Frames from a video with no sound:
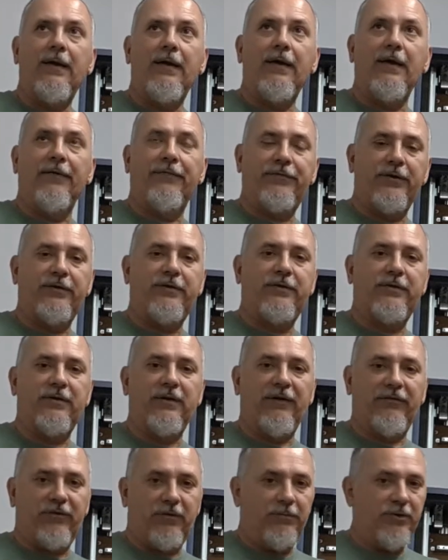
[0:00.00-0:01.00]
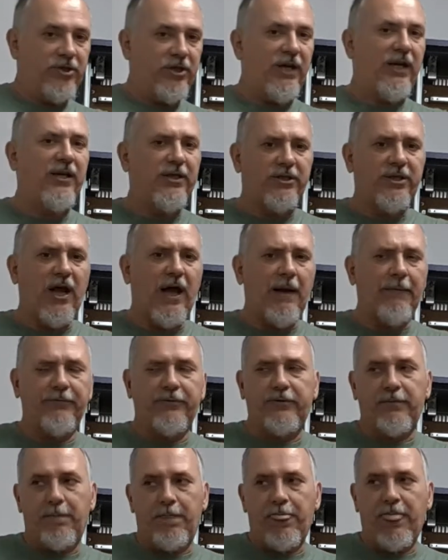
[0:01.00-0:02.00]
if the machine
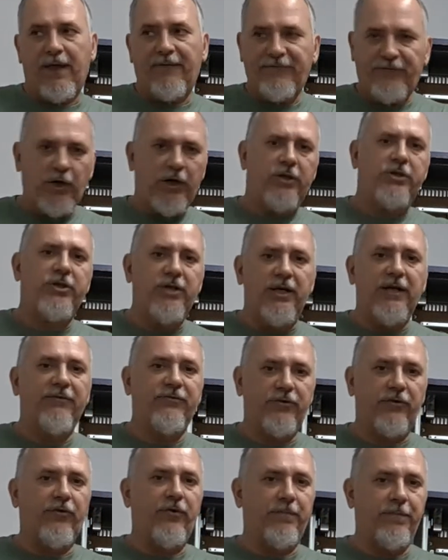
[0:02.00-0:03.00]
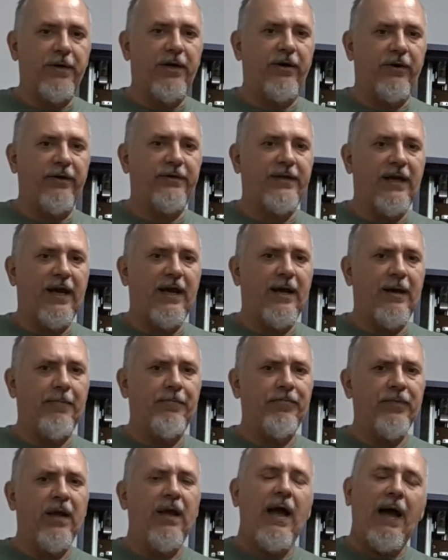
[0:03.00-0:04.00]
stops functioning for a period of
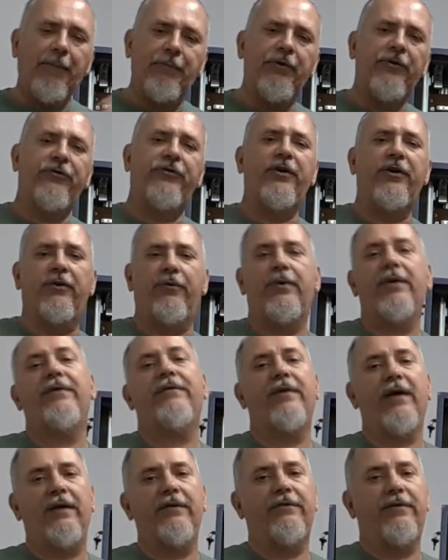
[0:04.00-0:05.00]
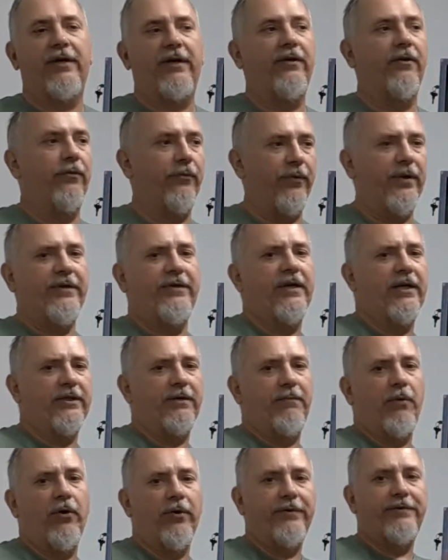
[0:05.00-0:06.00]
time, I'm going to send a reset signal, reset
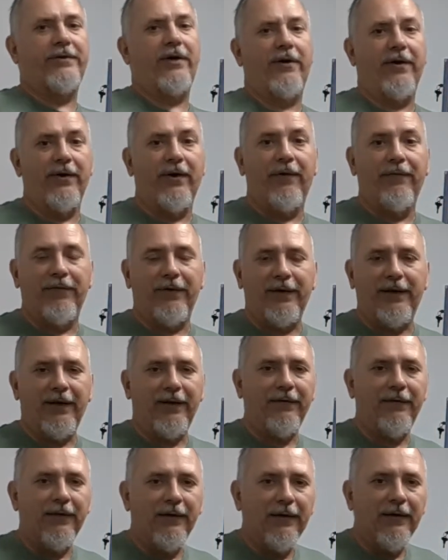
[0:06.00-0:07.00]
the board and start it over again.